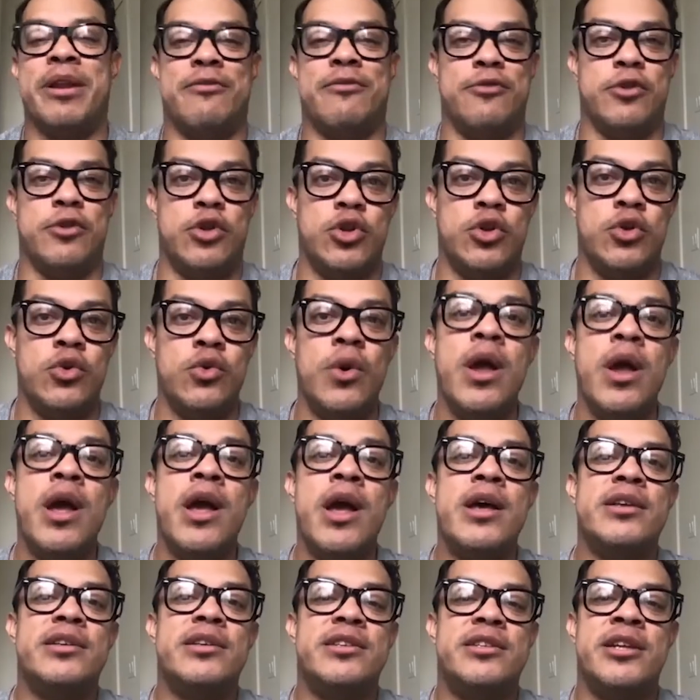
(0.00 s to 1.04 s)
But if you do,
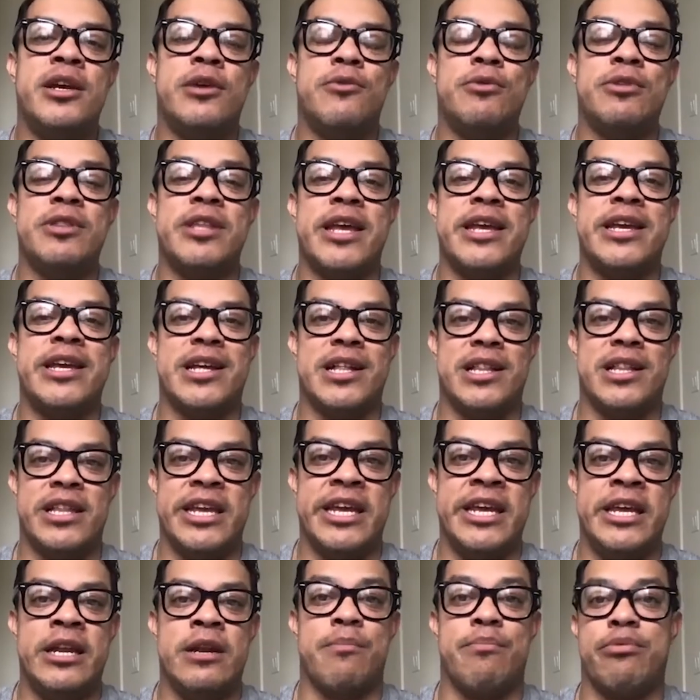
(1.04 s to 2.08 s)
stick with a
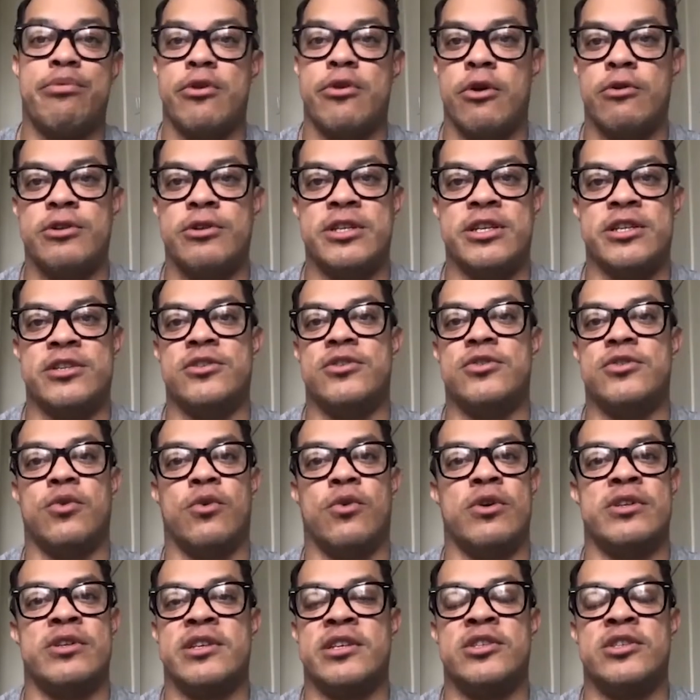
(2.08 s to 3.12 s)
clean protein
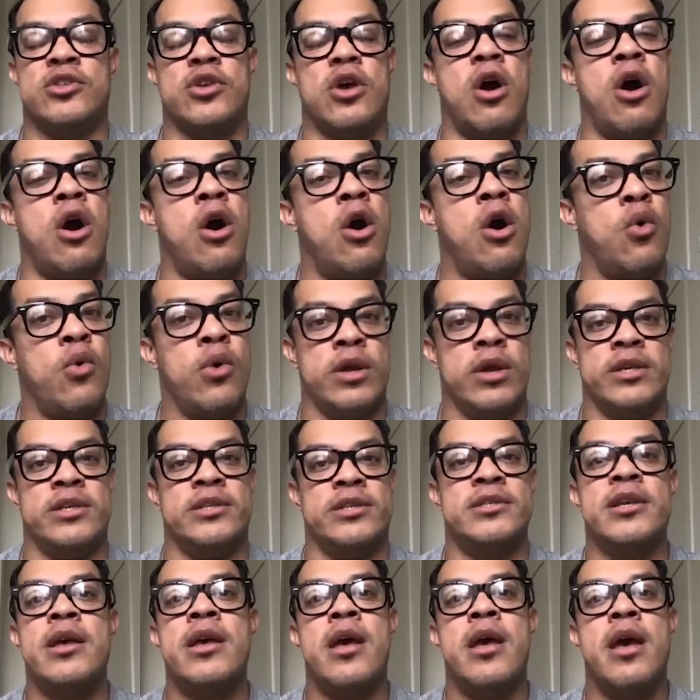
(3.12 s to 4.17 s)
source, is
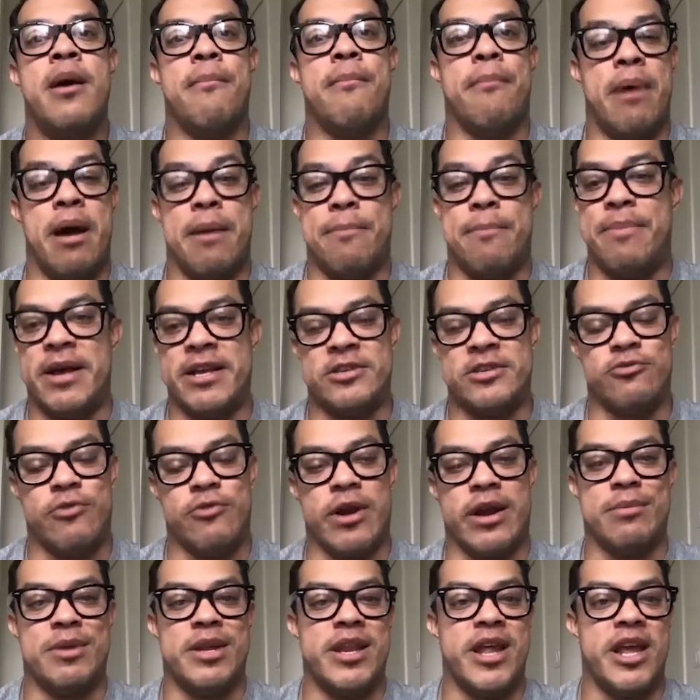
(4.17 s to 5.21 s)
always my best
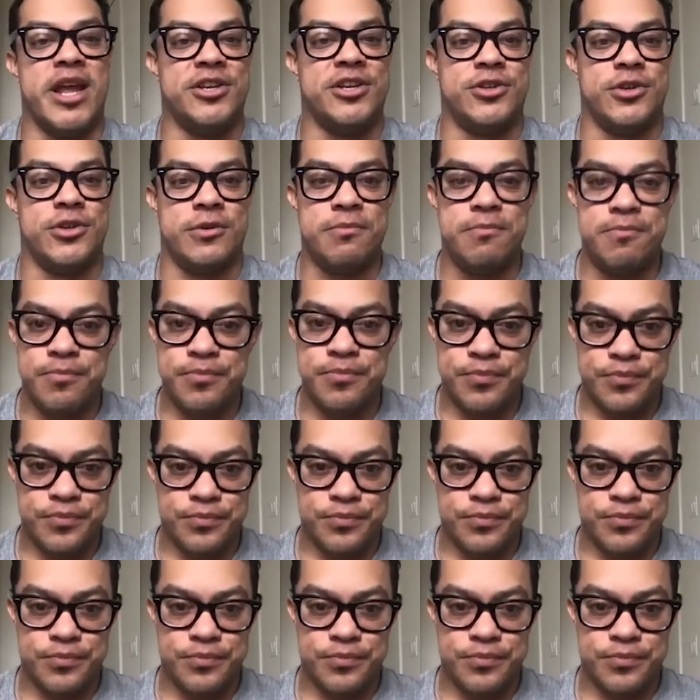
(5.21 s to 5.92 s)
recommendation.